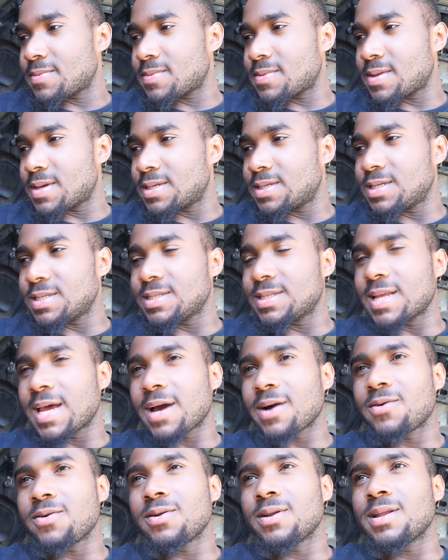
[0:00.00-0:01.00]
it's just
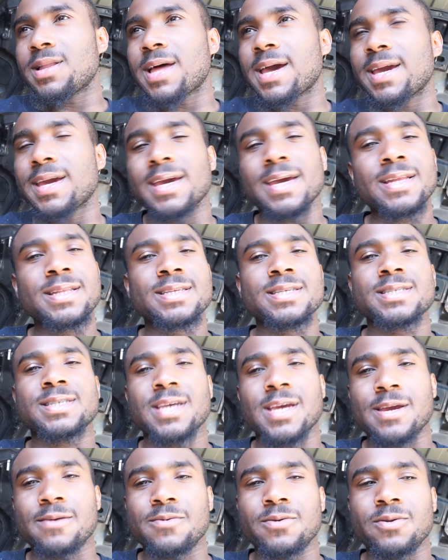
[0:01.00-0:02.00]
not going to, like, hit the
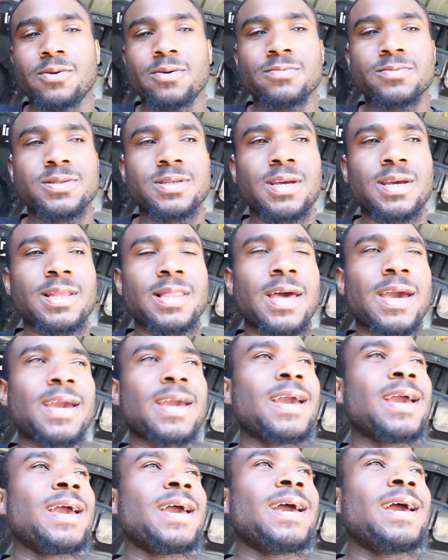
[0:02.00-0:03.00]
same. You know what I'm saying? Like,
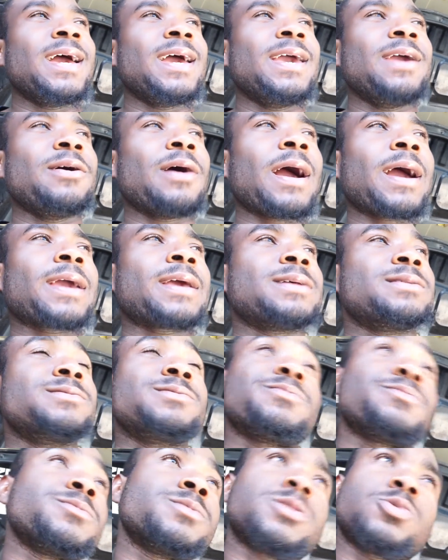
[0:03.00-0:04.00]
I can
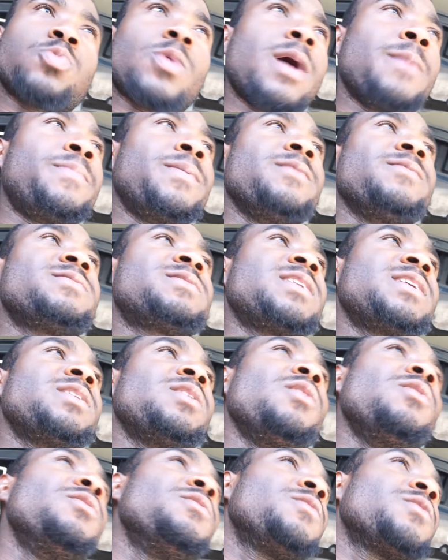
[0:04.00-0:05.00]
swap everything
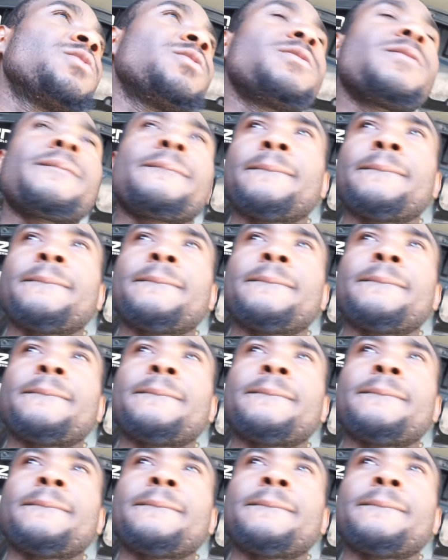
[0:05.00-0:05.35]
over.